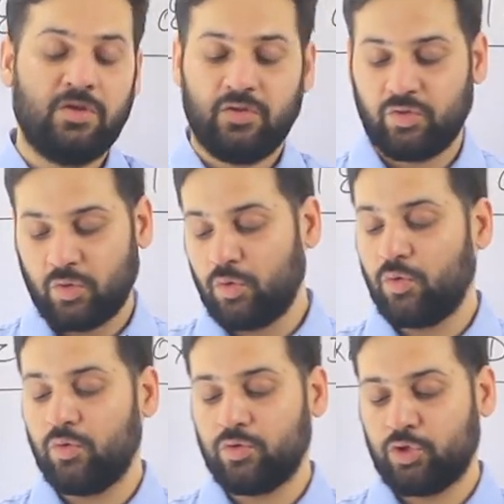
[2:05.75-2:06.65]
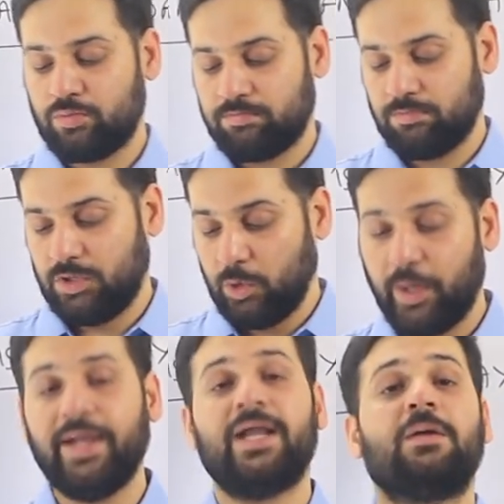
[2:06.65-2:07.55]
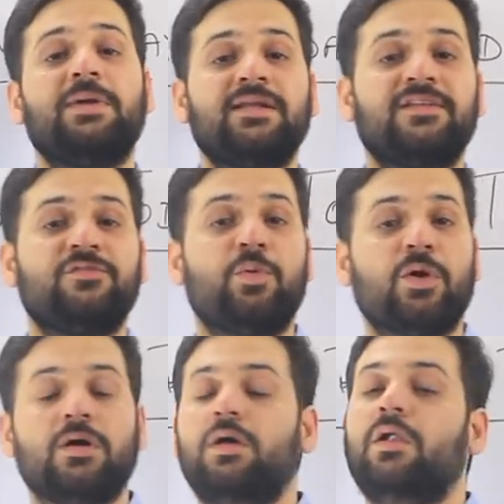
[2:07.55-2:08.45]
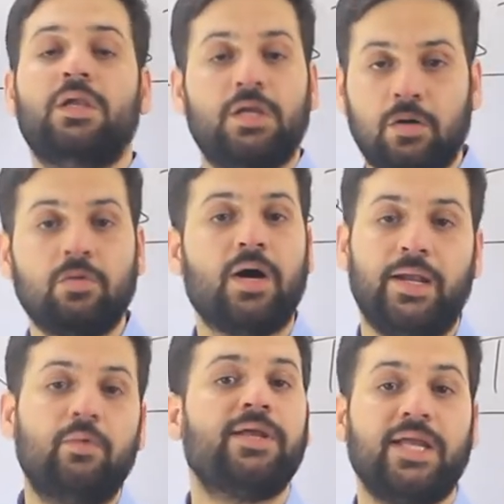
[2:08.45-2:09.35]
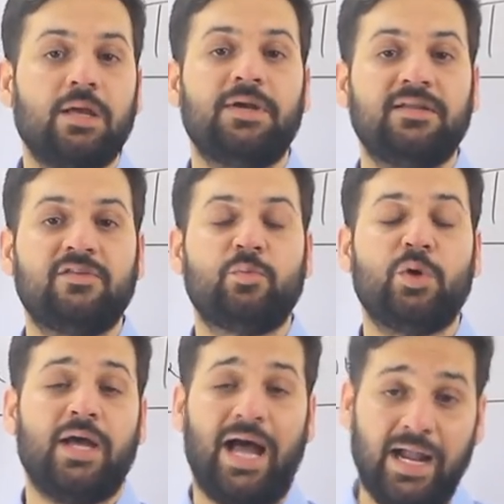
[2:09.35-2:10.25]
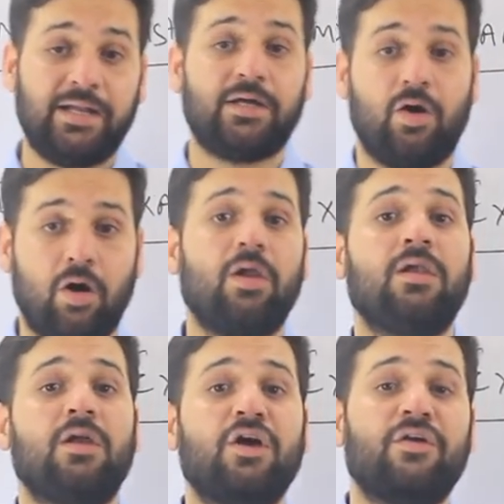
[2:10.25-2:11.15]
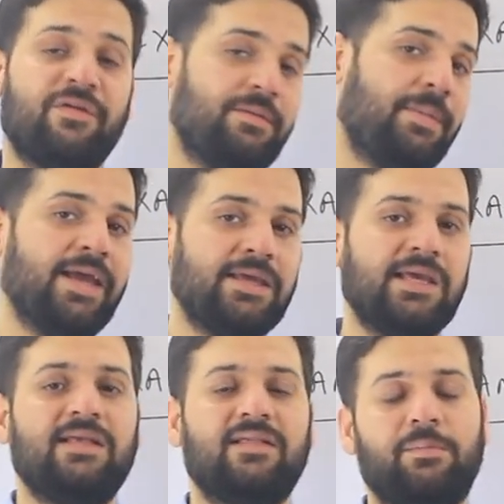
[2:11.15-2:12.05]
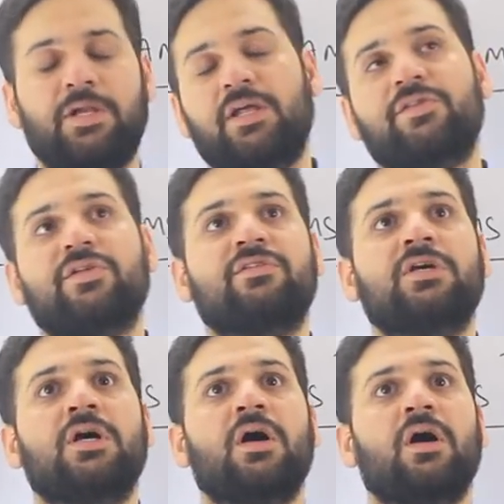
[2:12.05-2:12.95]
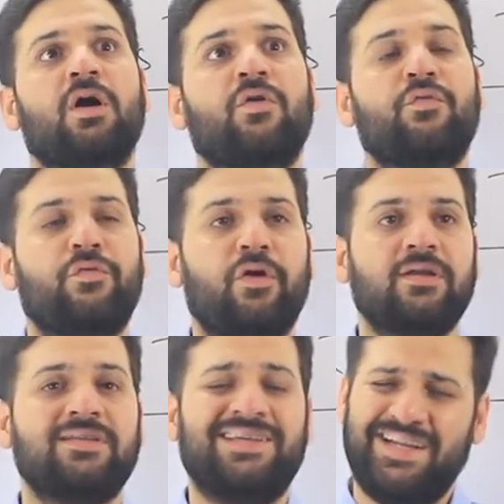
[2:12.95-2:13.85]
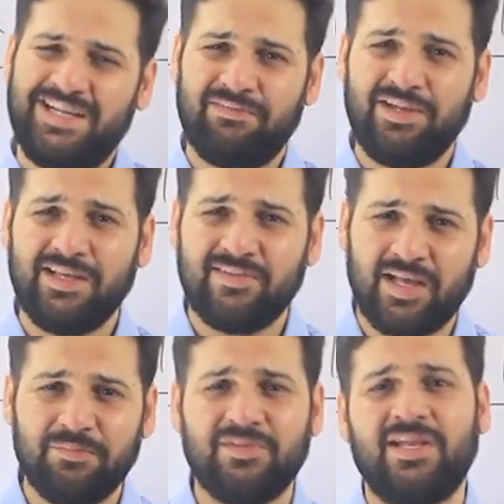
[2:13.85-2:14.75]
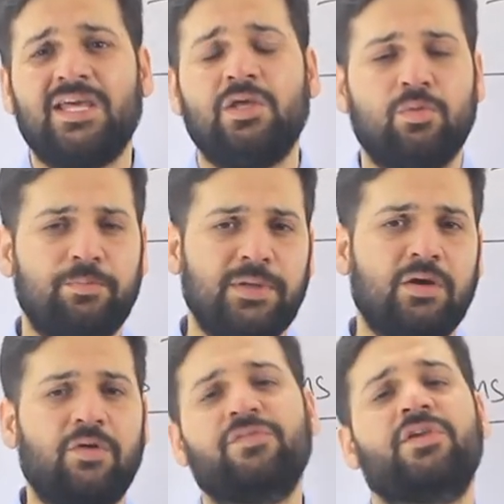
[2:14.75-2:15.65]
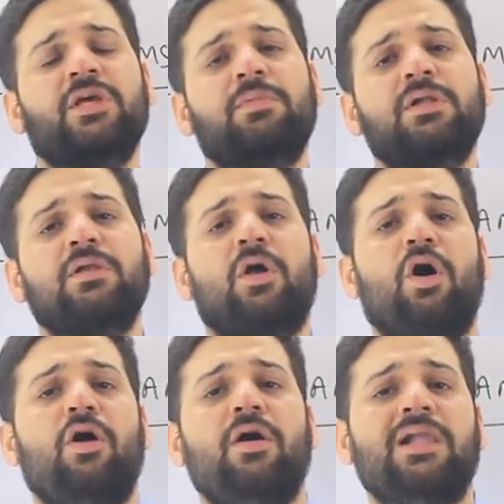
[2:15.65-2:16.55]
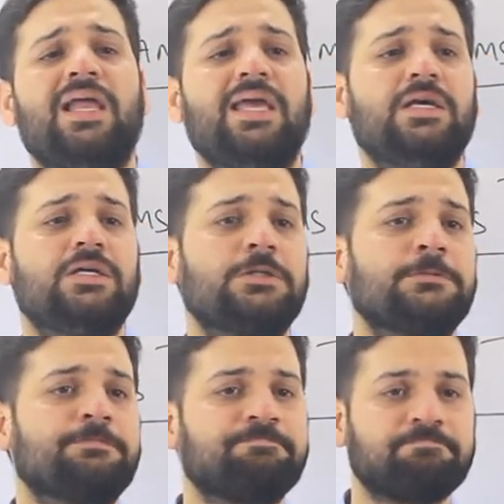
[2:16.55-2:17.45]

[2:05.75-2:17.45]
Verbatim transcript: So do I recommend this book? No, I don't recommend this book at all for banking examinations. For state level exams like UP Constable or like a